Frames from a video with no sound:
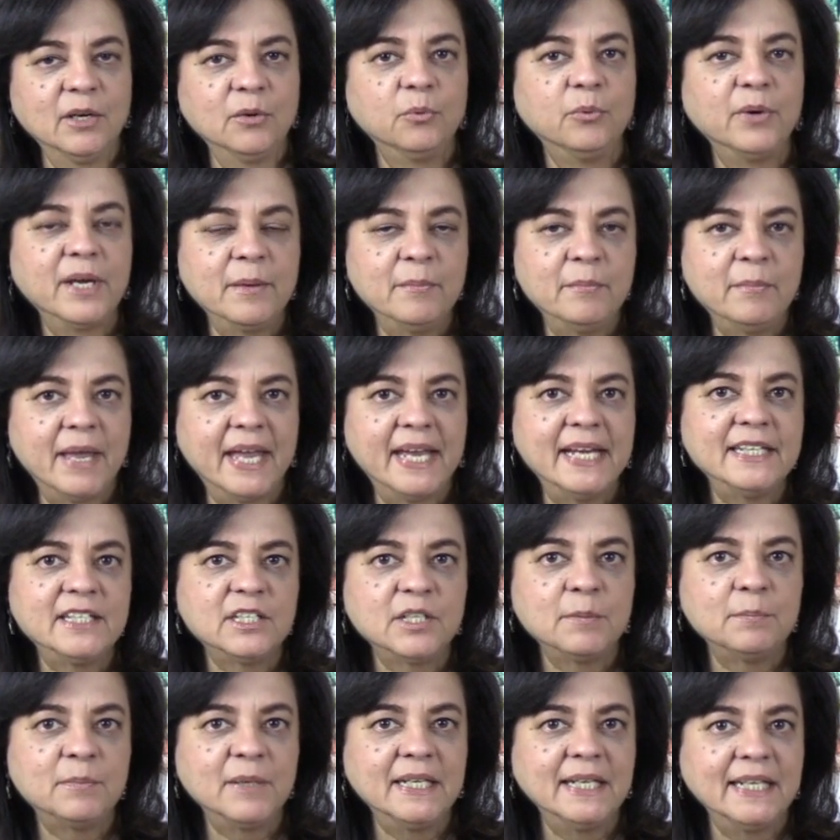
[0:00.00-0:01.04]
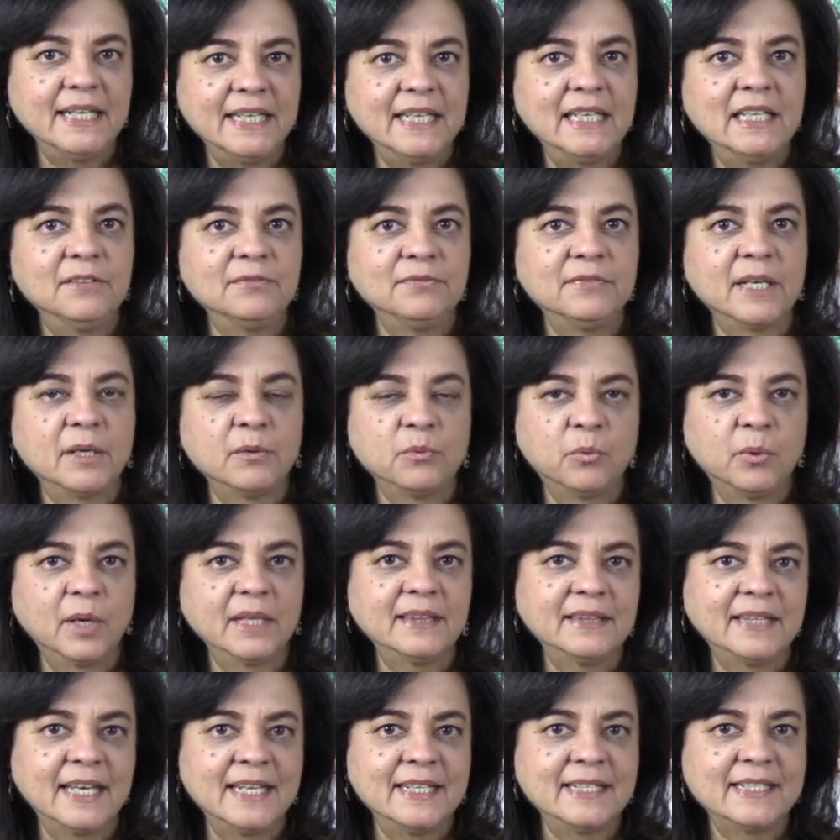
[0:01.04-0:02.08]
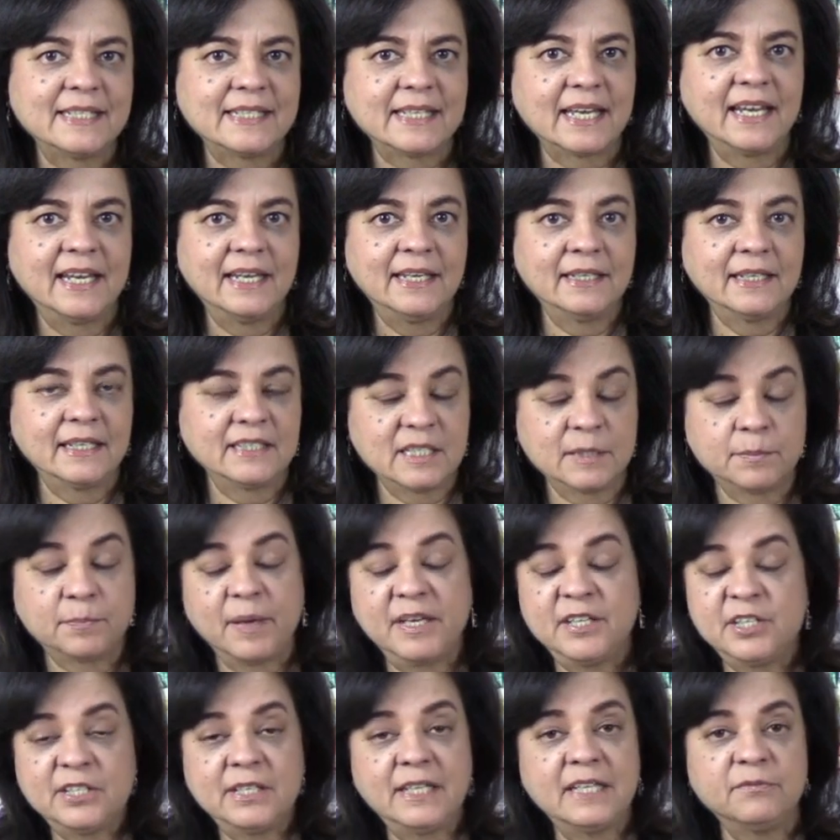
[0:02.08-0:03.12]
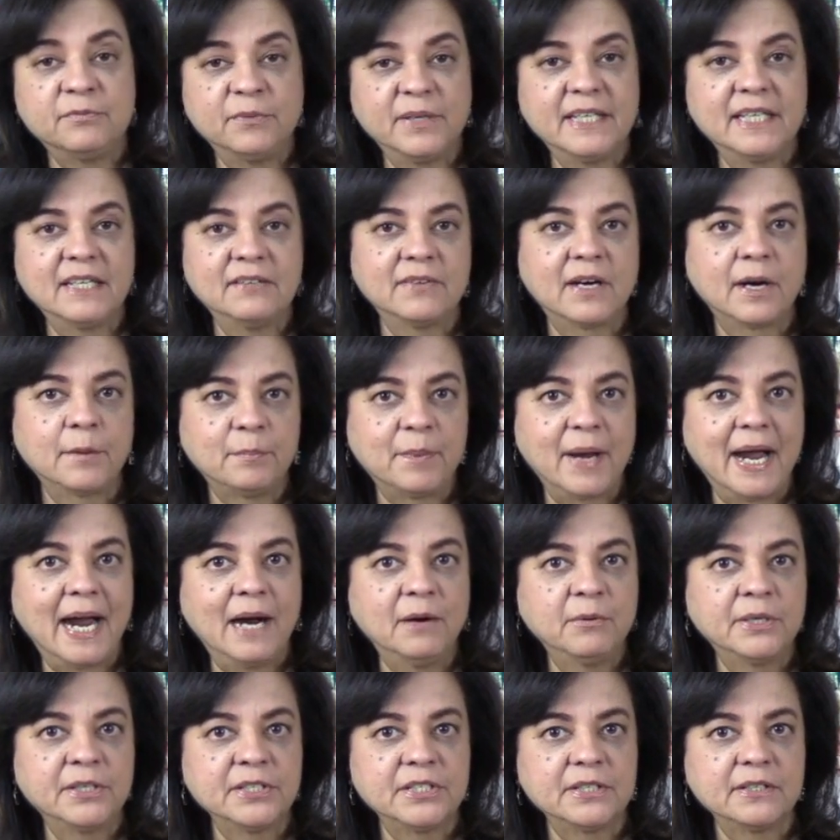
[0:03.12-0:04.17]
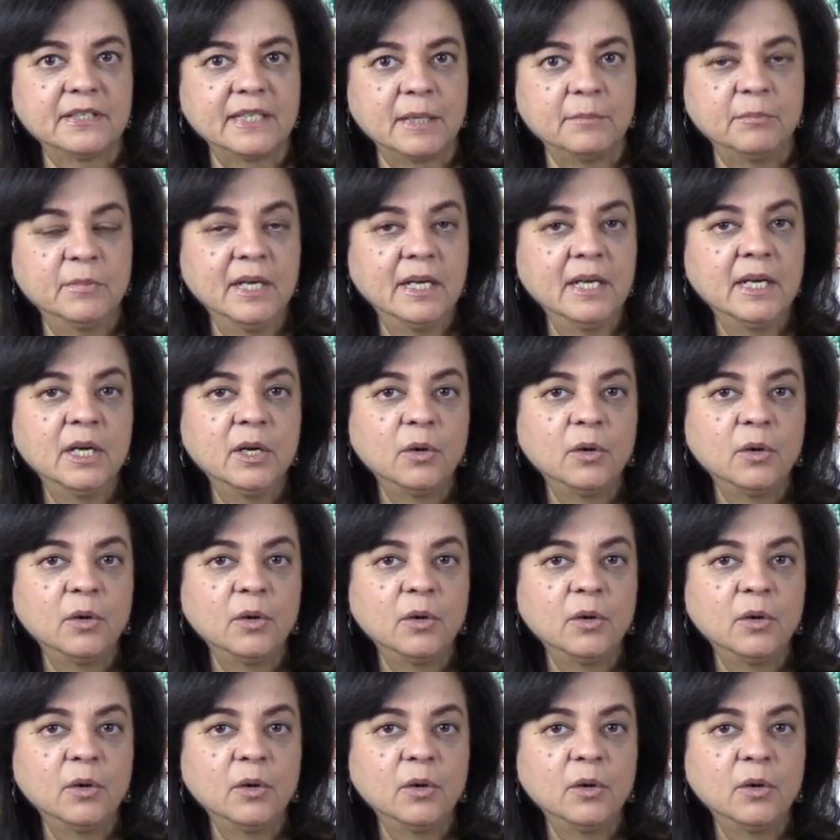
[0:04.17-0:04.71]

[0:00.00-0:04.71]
We're made to believe that what they say, especially if we give our power to them,